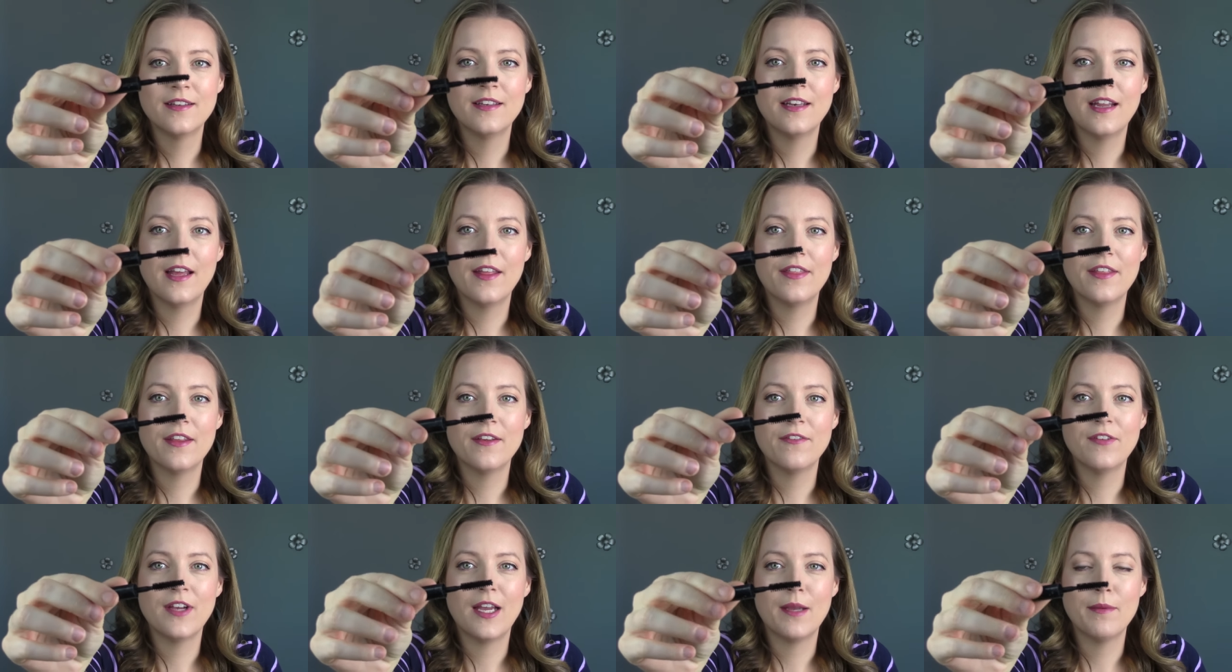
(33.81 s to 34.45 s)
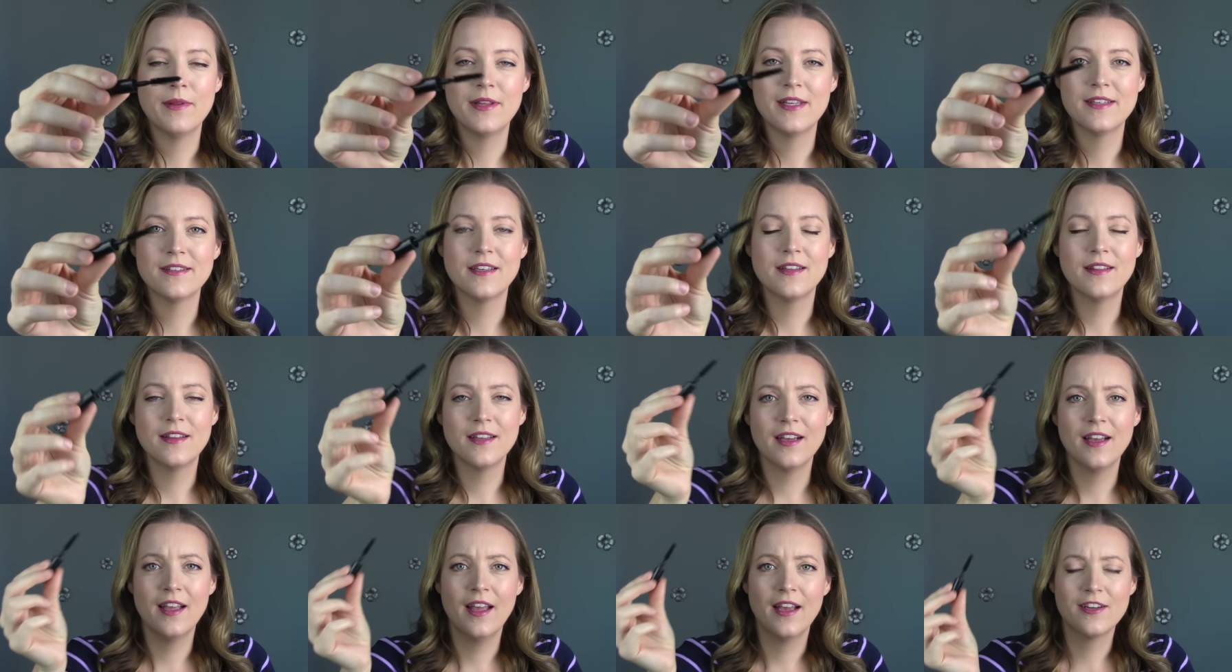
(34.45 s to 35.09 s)
Nothing fabulous. I
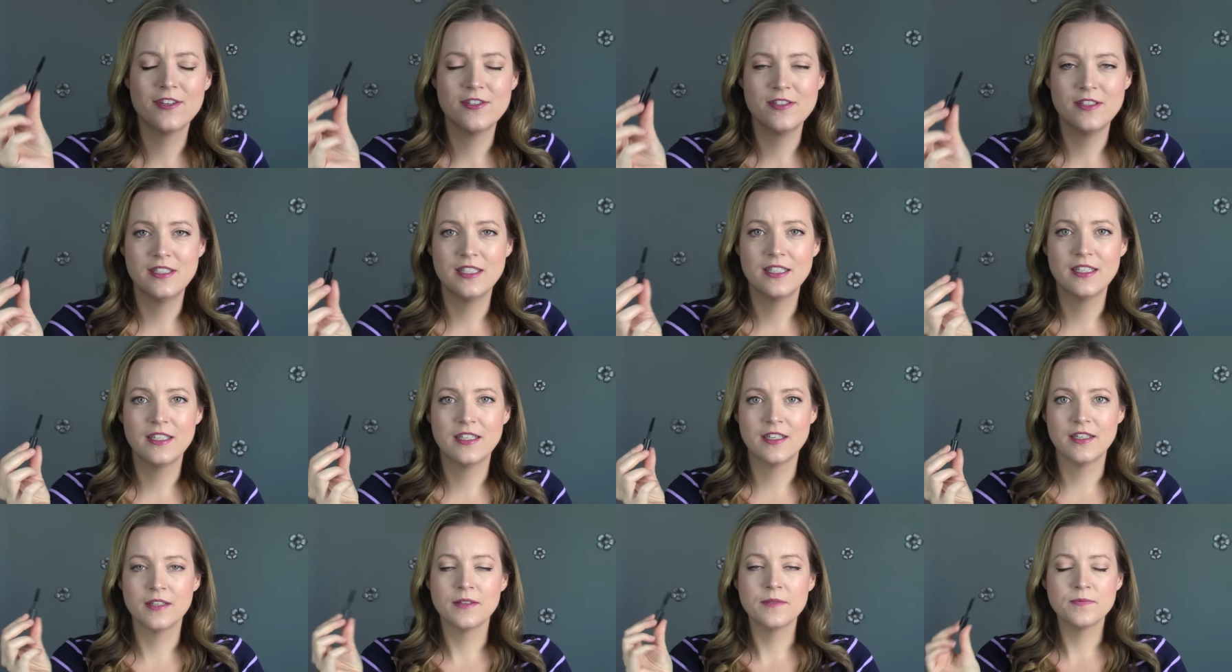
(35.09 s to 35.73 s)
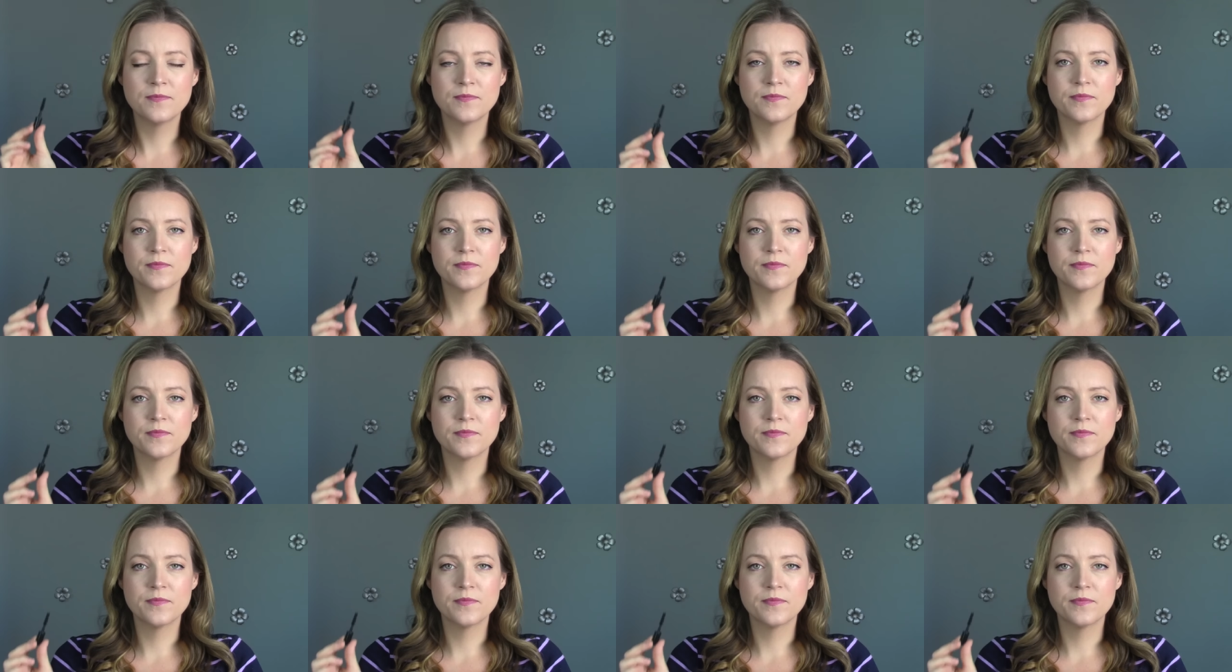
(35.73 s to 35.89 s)
think I actually did a,